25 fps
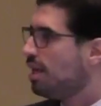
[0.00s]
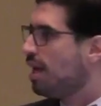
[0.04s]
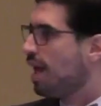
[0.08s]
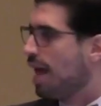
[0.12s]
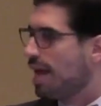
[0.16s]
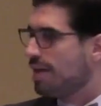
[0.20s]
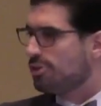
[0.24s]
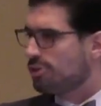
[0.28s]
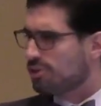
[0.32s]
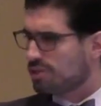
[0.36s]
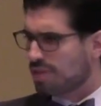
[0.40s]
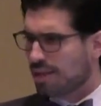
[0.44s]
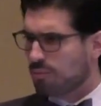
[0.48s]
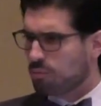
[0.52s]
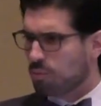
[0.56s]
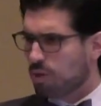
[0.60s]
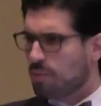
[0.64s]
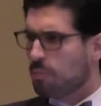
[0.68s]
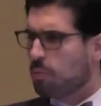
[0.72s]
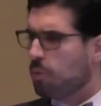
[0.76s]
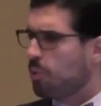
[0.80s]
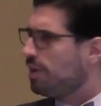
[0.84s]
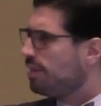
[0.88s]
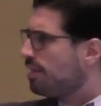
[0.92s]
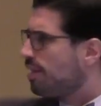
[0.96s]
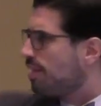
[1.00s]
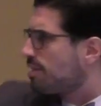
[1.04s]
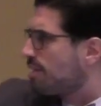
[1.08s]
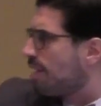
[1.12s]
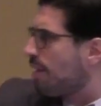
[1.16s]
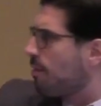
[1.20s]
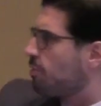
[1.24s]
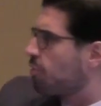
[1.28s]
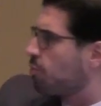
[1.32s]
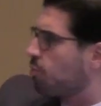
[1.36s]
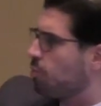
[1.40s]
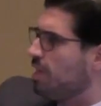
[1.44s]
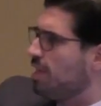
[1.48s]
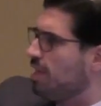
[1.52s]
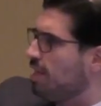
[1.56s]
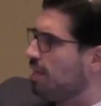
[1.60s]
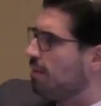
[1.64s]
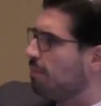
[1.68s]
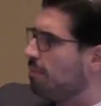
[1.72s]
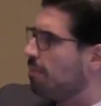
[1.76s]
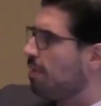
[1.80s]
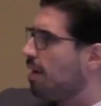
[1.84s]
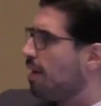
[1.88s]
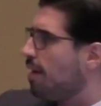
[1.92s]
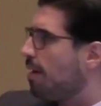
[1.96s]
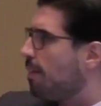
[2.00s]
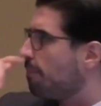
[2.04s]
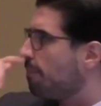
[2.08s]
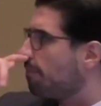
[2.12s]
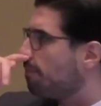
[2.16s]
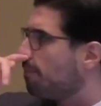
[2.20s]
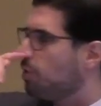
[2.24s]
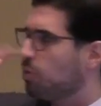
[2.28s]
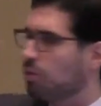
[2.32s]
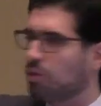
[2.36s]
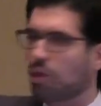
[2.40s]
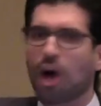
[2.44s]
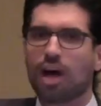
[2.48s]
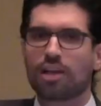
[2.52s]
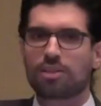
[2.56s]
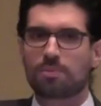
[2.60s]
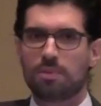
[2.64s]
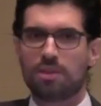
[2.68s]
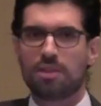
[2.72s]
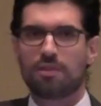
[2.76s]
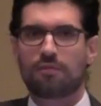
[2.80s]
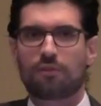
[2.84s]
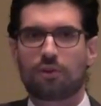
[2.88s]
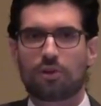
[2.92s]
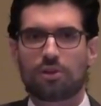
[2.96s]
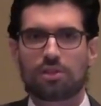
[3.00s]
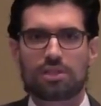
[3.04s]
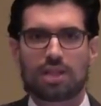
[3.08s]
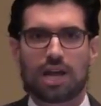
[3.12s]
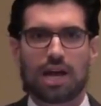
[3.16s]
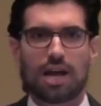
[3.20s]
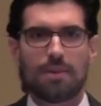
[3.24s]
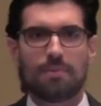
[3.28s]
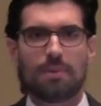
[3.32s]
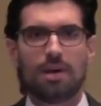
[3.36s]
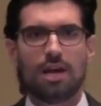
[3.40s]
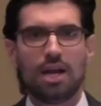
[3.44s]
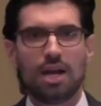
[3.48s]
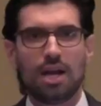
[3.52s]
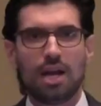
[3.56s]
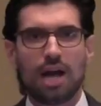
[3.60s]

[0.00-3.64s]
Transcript: I just at one point as I was reading You Lost Me the first time,